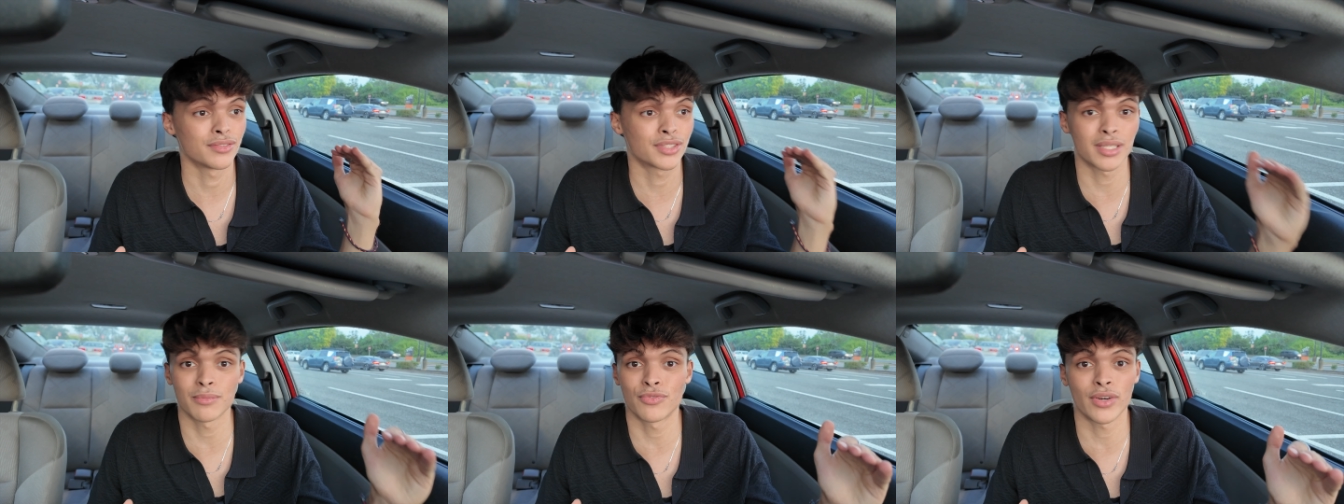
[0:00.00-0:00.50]

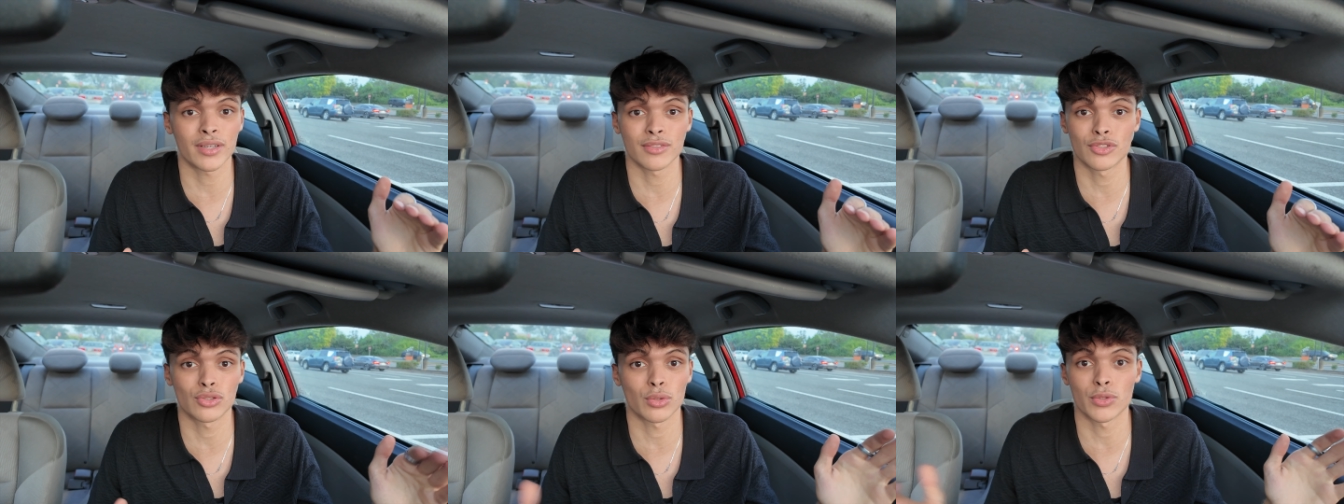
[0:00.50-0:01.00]
some
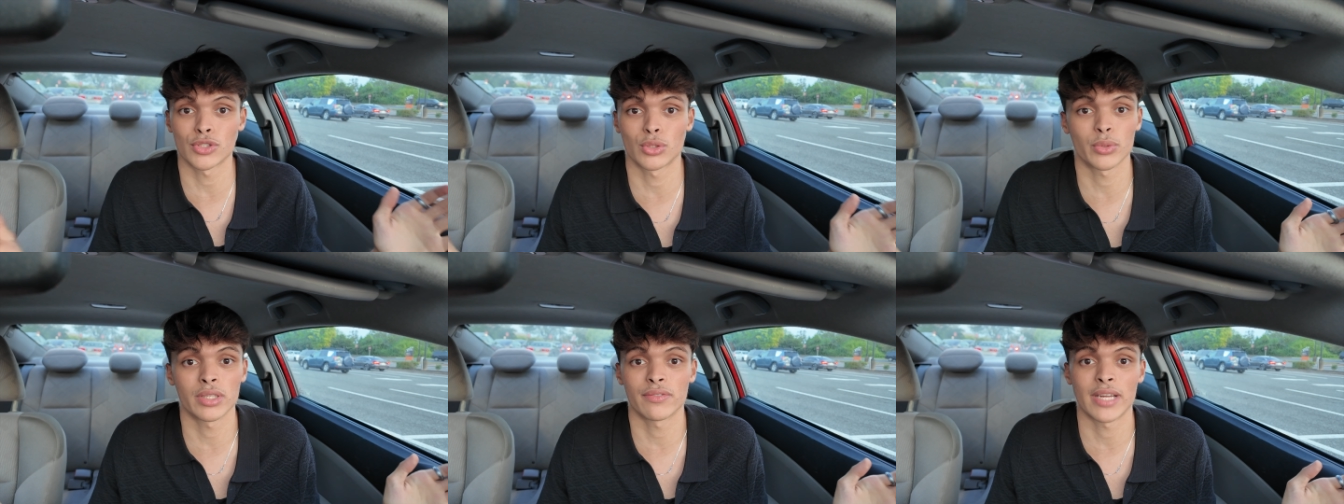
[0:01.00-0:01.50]
fucking stores
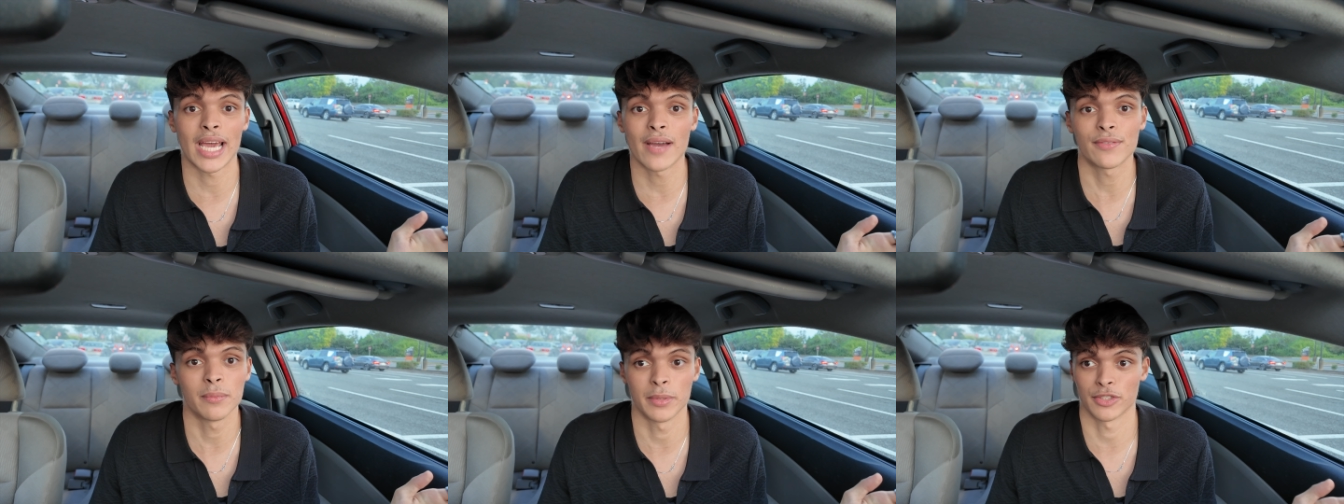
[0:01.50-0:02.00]
don't even
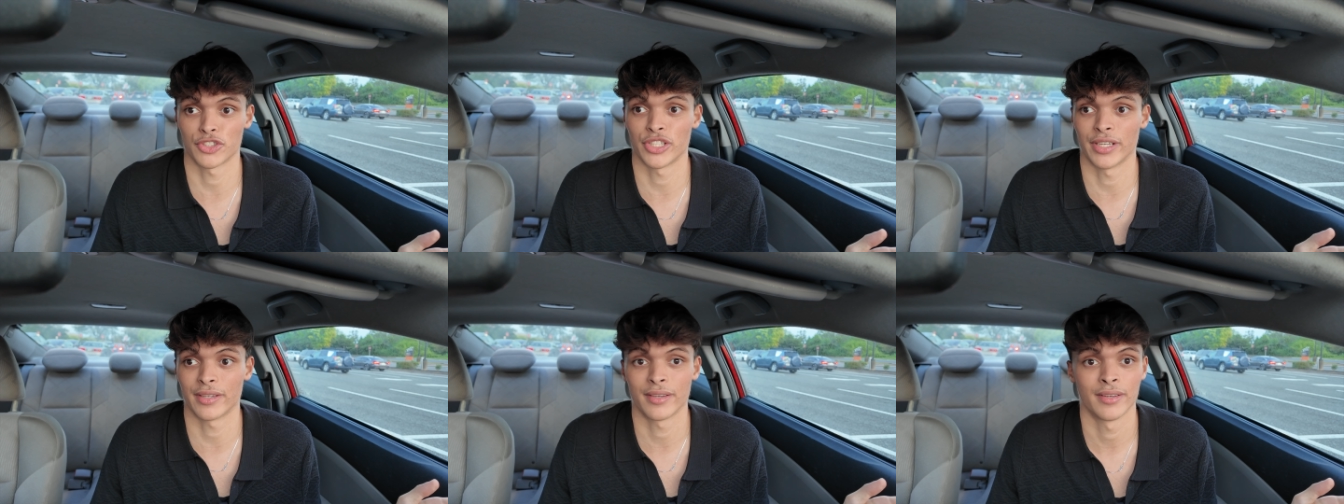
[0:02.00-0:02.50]
have the
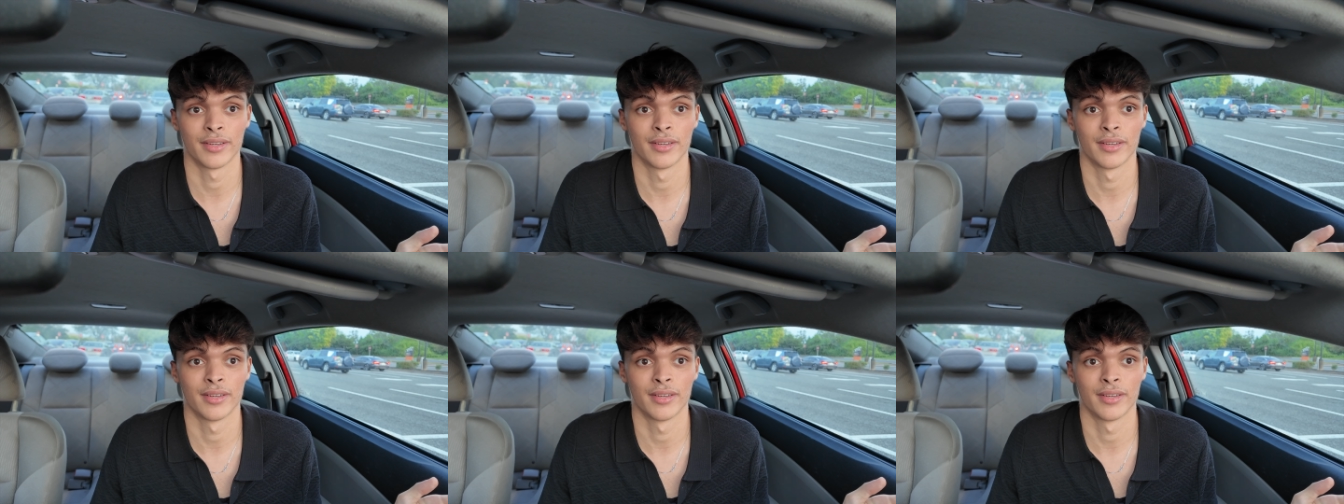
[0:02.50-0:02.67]
milkshake.